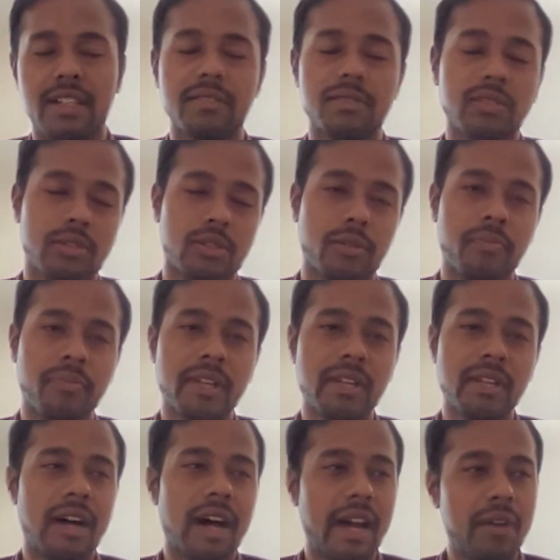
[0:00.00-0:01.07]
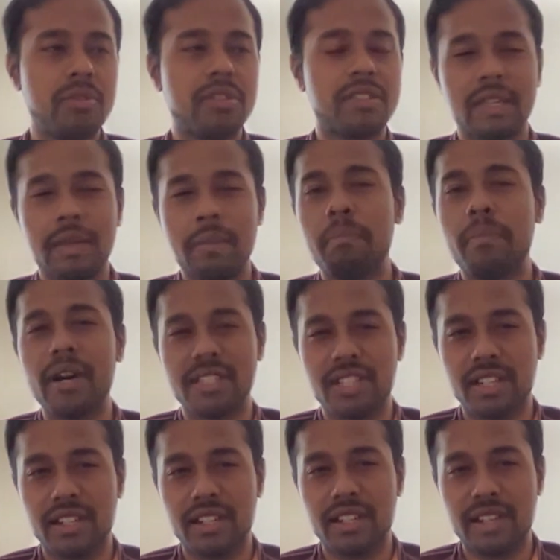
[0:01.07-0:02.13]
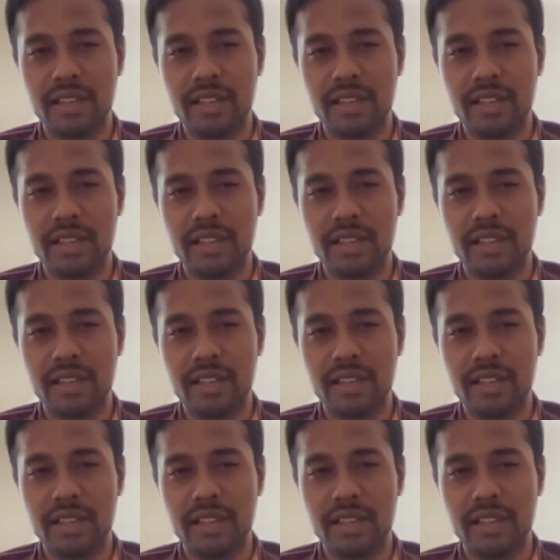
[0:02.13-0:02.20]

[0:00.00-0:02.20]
So I would say budgeting